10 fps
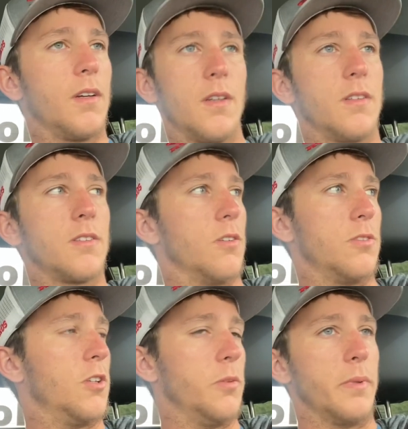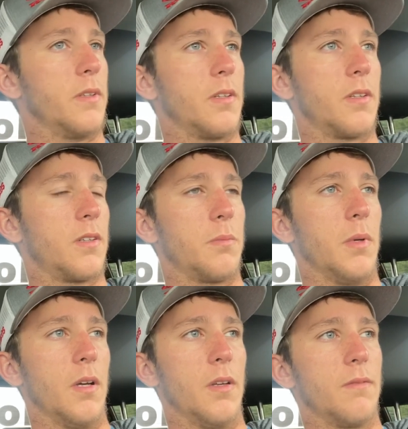so stupid.
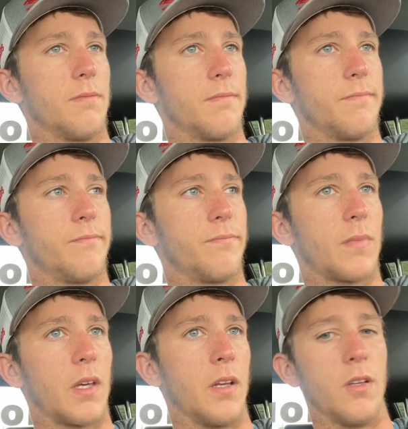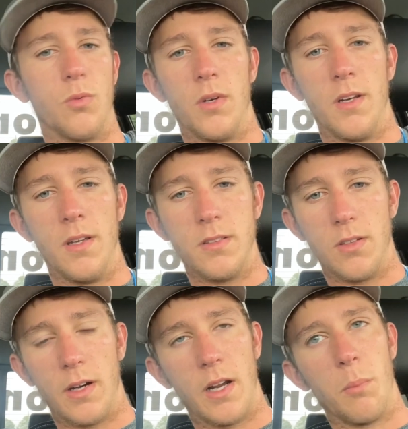But it is what it is.
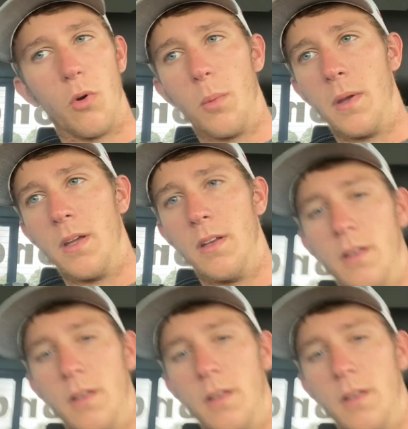So I got an appointment. It is